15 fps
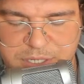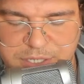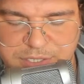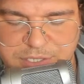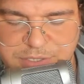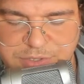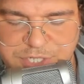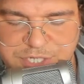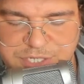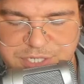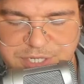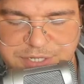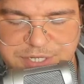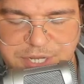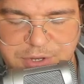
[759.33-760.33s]
So just
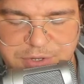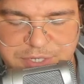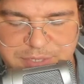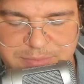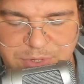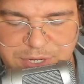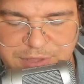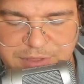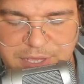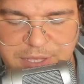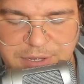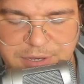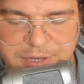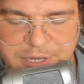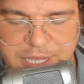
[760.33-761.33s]
continue to breathe
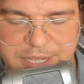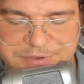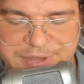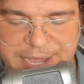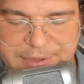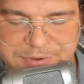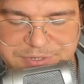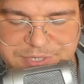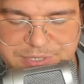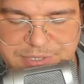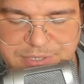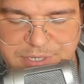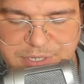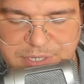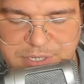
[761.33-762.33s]
in and out
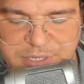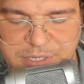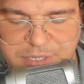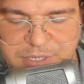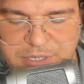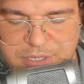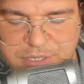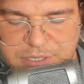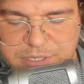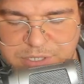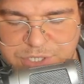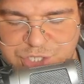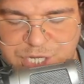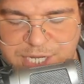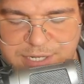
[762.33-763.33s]

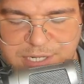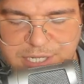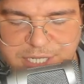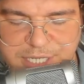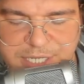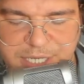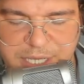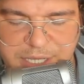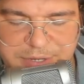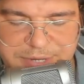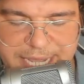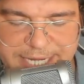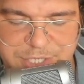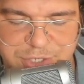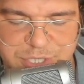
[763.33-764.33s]
gently,
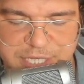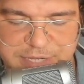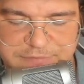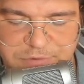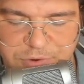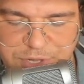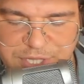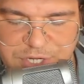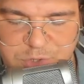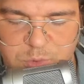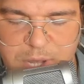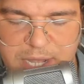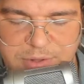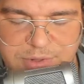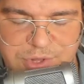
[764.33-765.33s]
naturally for a little
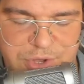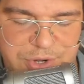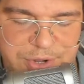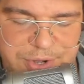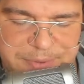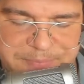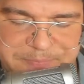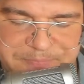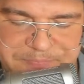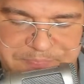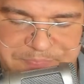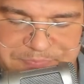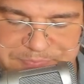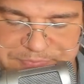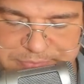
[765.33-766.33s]
while longer.
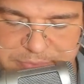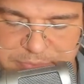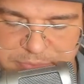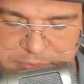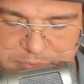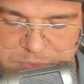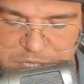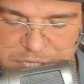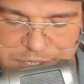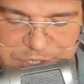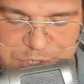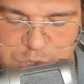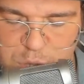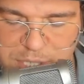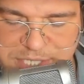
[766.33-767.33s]

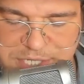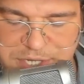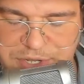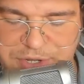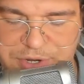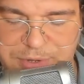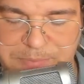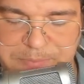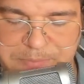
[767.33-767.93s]
Enjoy sitting here.